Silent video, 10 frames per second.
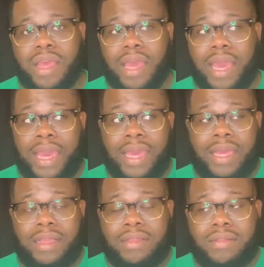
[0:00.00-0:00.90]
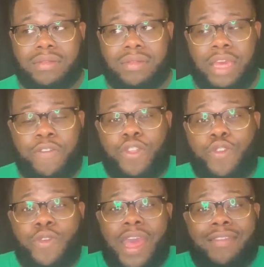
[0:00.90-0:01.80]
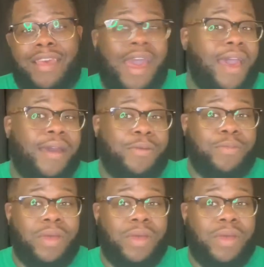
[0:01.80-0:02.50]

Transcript: and even through that time,